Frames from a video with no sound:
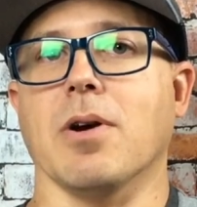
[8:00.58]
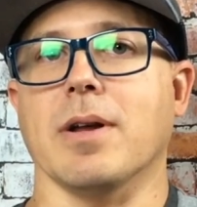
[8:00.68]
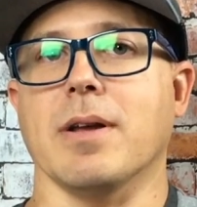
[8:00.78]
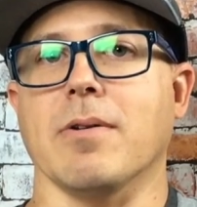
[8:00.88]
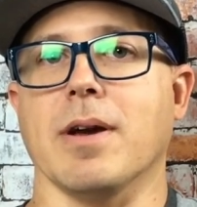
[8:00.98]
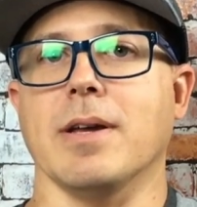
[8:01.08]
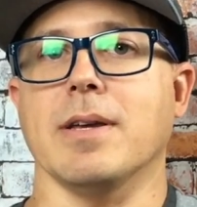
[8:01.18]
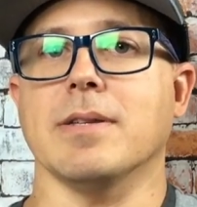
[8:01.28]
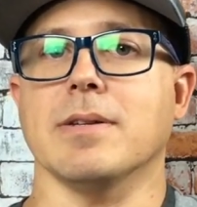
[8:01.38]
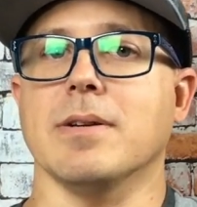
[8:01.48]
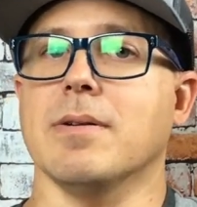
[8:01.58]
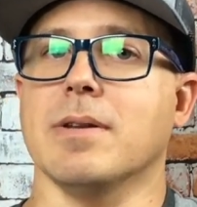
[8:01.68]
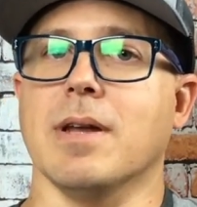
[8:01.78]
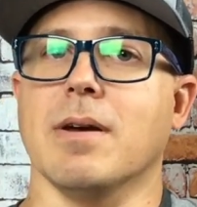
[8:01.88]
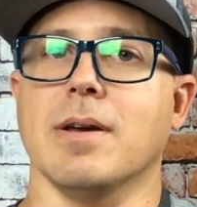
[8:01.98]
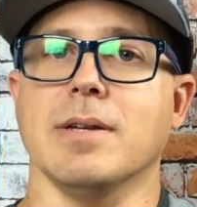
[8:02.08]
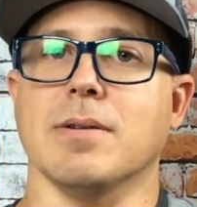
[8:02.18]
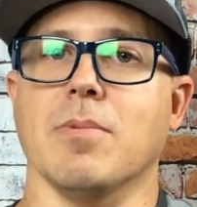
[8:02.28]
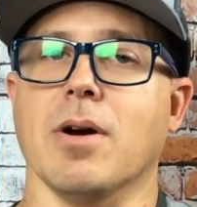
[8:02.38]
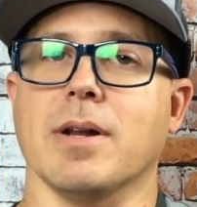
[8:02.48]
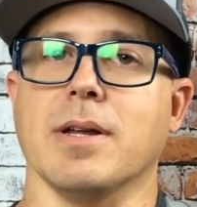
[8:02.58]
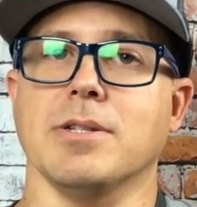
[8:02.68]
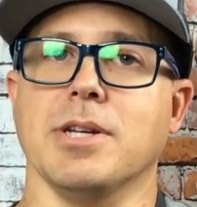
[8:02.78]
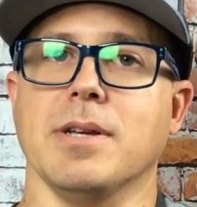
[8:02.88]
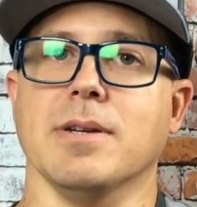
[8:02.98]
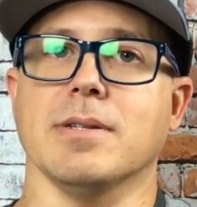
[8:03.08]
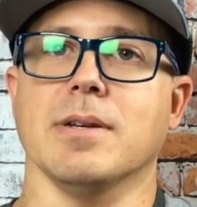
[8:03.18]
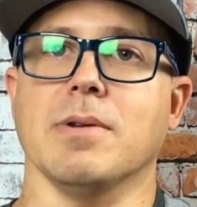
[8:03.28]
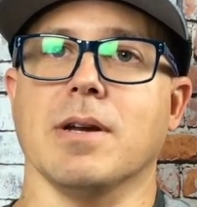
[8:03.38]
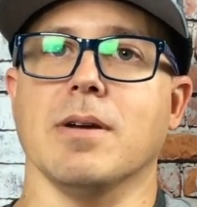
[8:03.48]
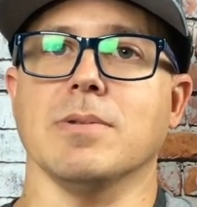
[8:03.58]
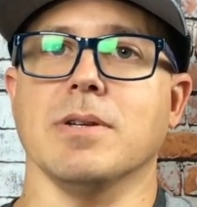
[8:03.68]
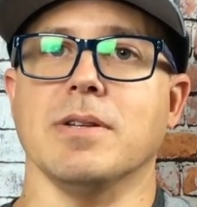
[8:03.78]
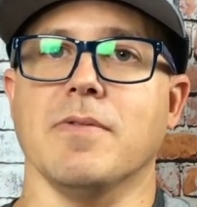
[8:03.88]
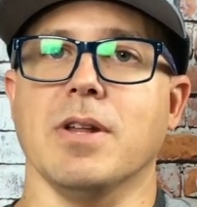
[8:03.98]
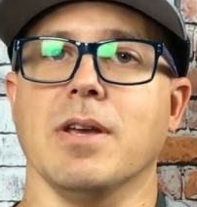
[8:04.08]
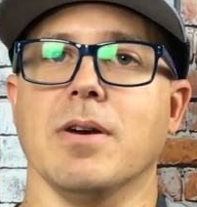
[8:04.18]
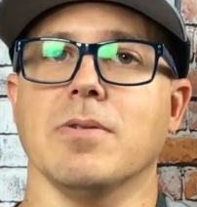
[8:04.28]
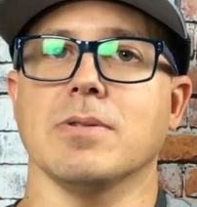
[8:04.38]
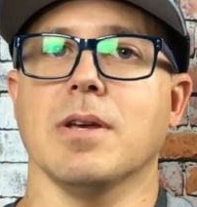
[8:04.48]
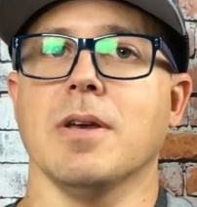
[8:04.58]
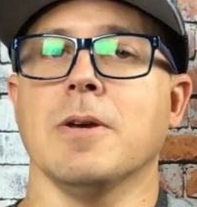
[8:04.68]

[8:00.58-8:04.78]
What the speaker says: marketing, right? He's a marketing genius when it comes to his videos.